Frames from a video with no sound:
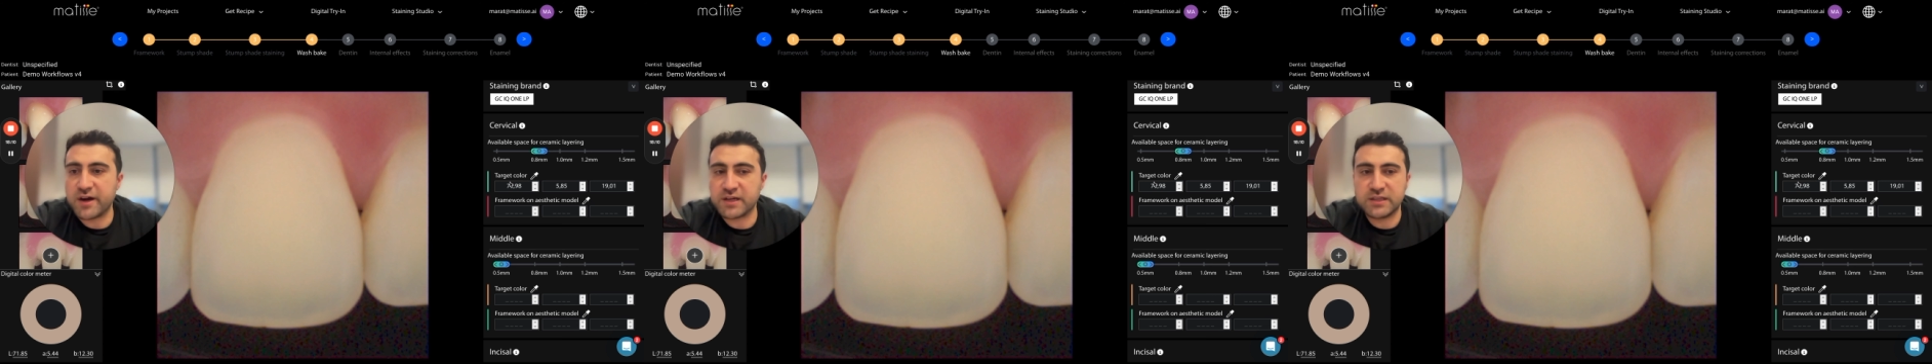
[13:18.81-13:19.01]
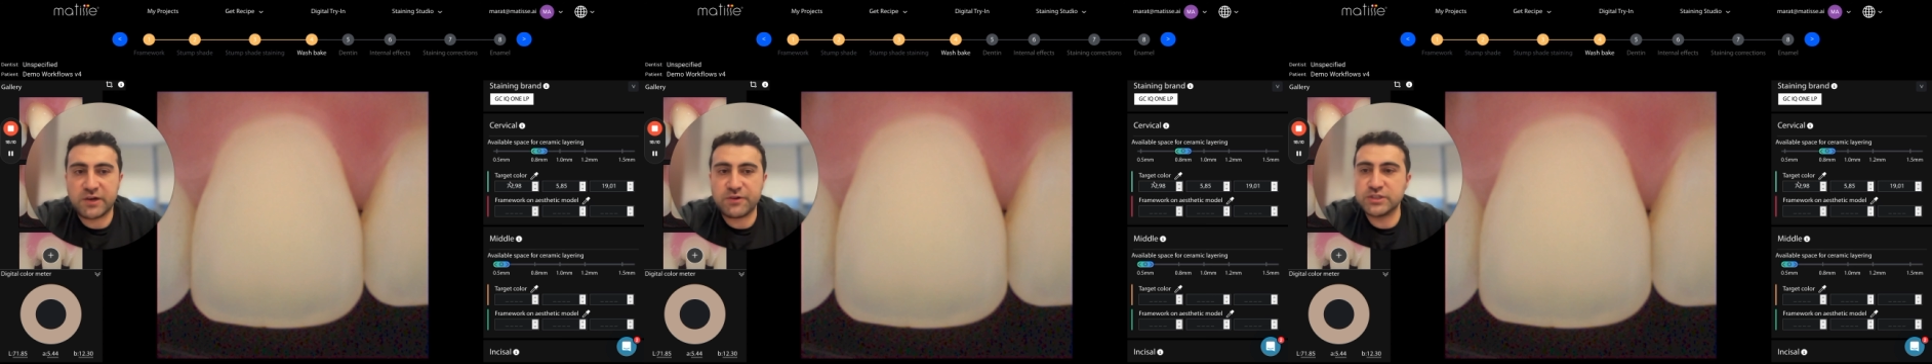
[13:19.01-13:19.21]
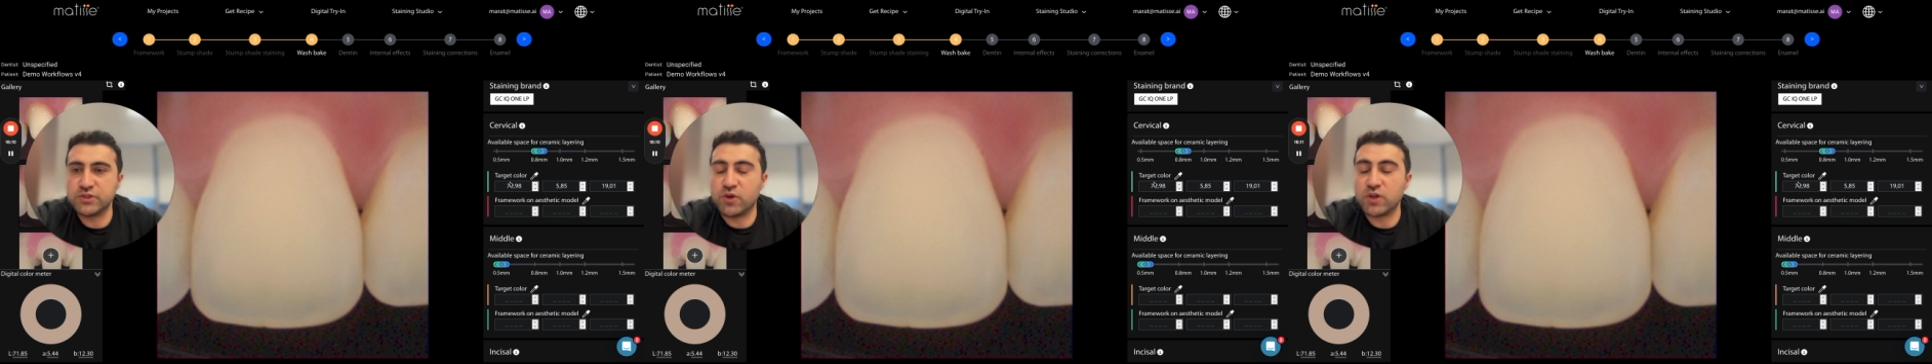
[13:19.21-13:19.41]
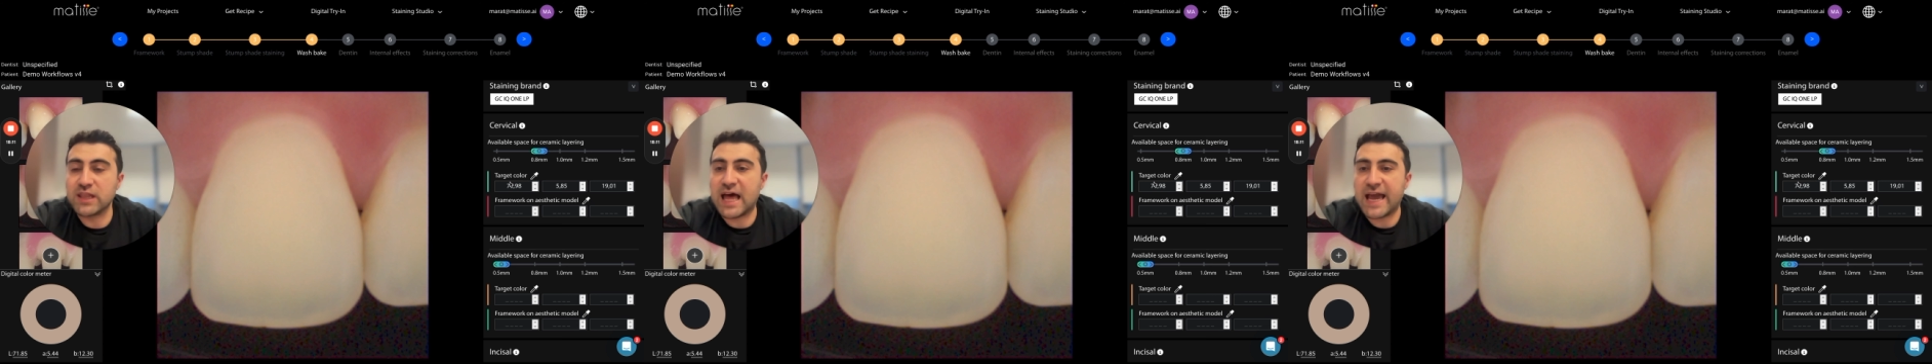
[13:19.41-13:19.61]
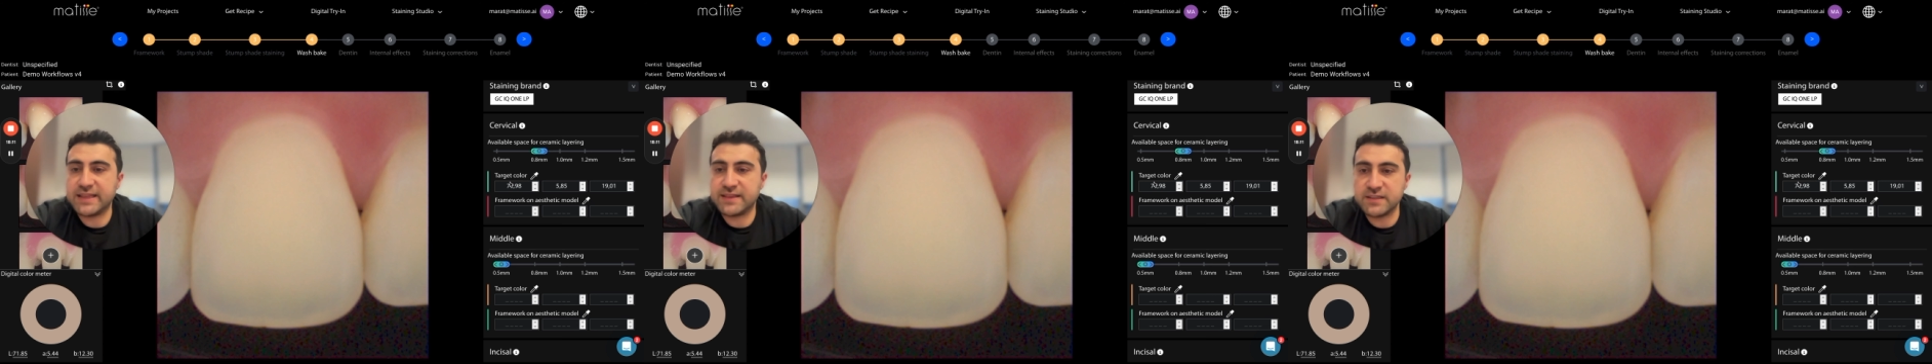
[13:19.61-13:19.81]
There is no
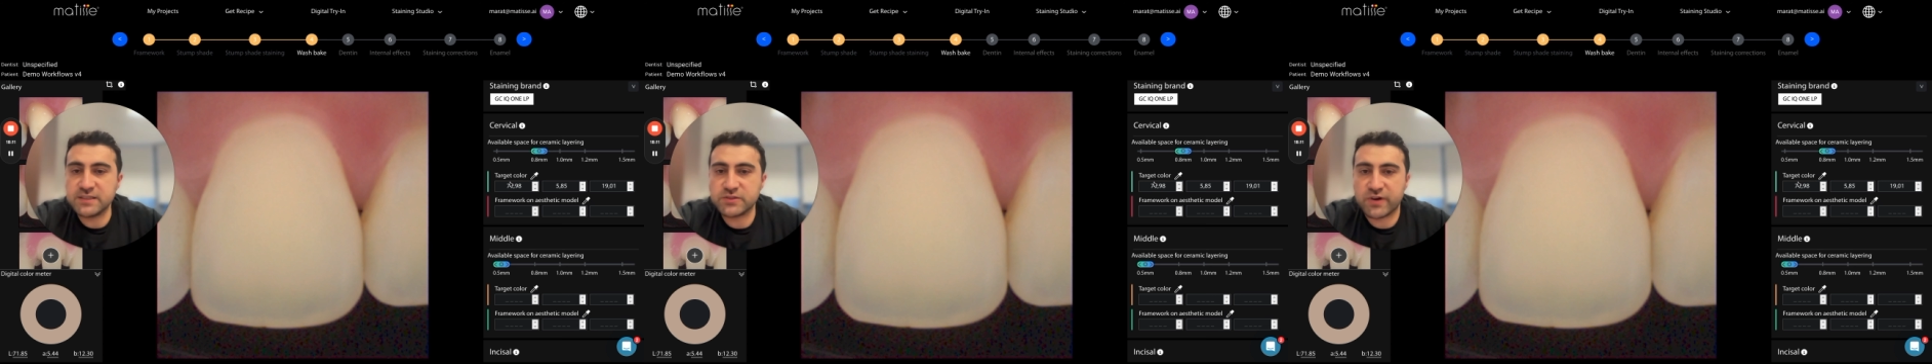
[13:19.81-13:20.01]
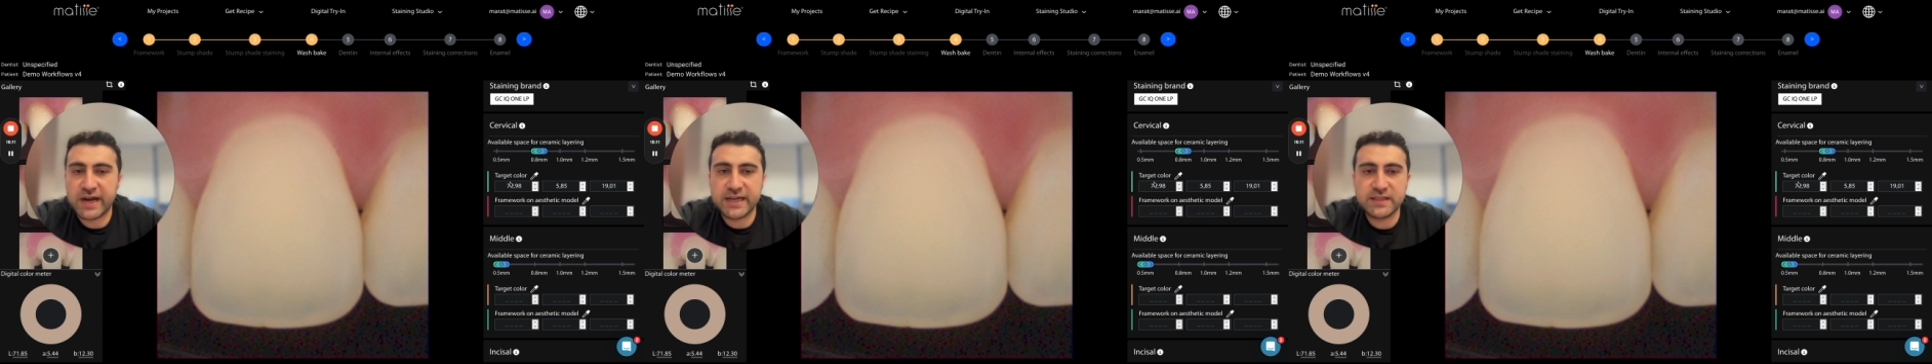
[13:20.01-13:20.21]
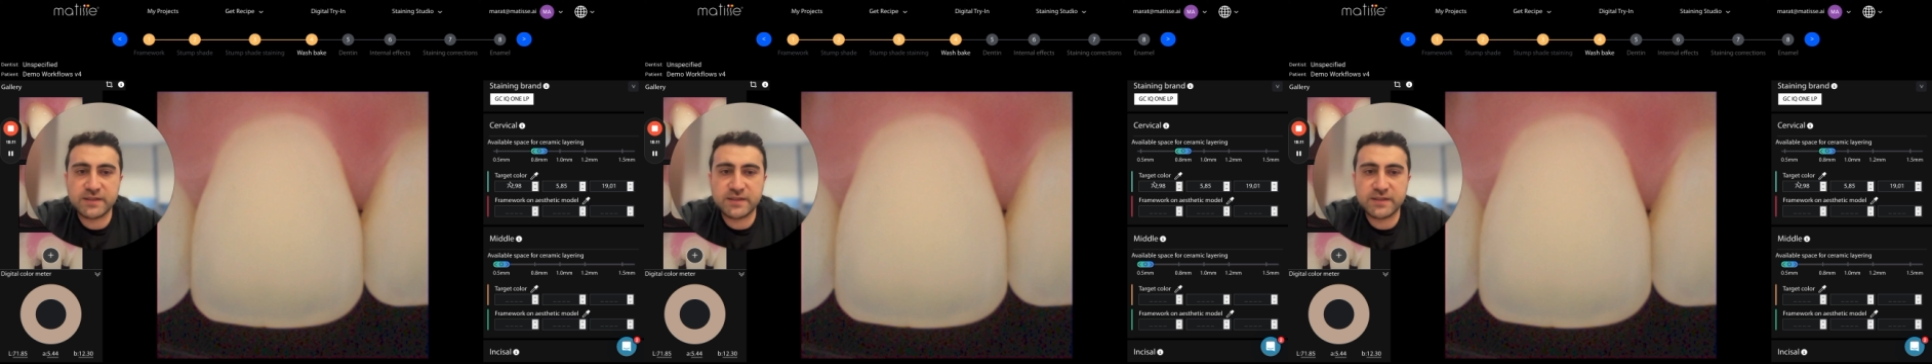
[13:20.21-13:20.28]
lightness, right?